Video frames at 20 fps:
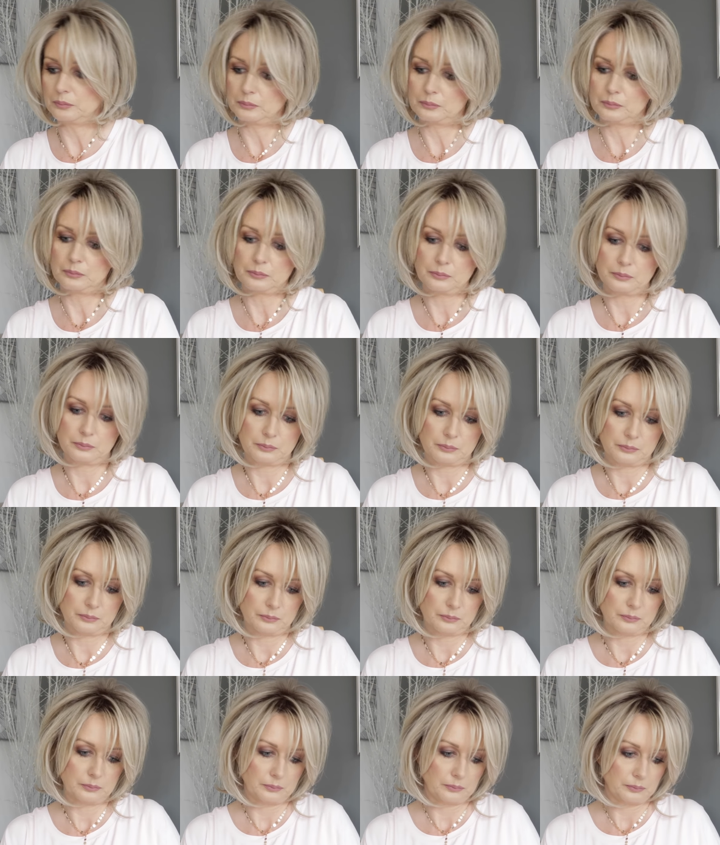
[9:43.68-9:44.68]

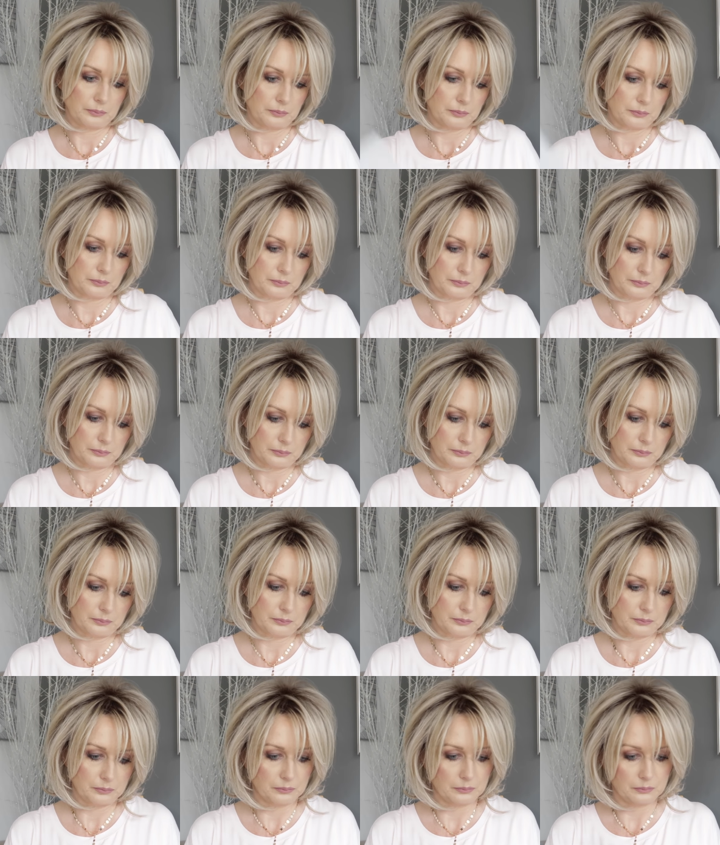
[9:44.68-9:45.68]

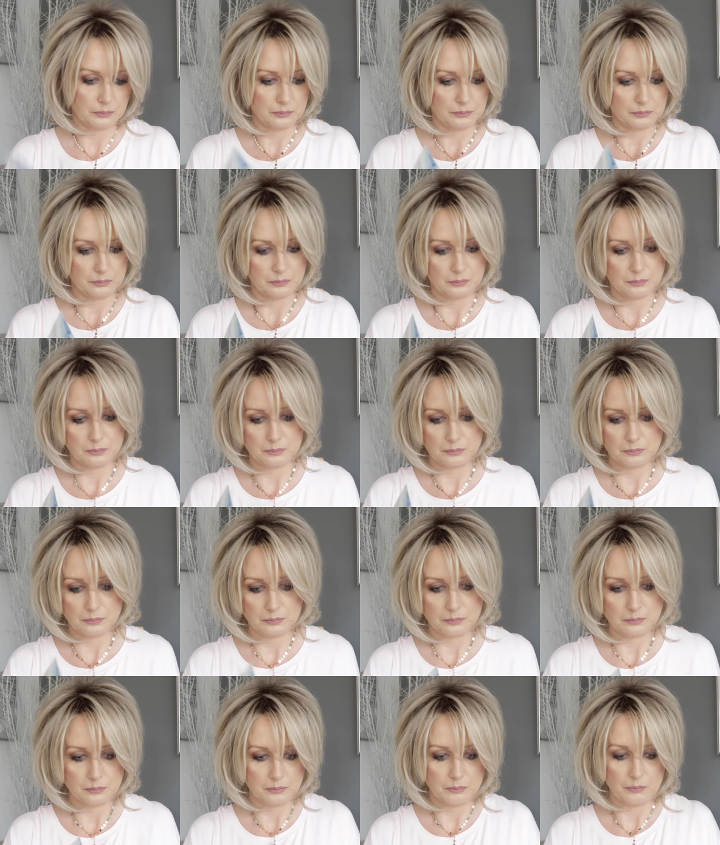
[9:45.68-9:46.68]

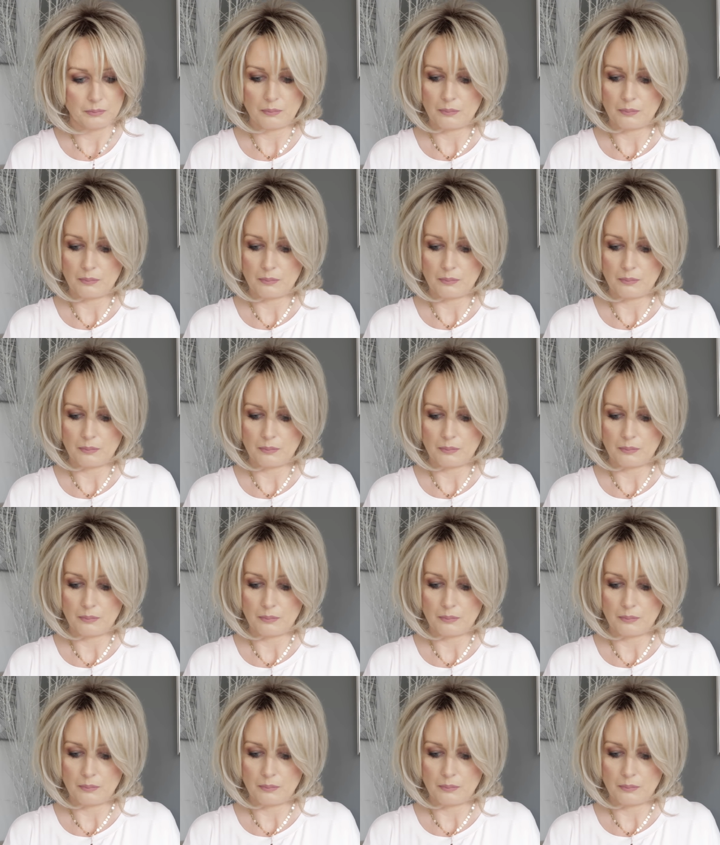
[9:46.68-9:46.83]
No one is speaking in this clip.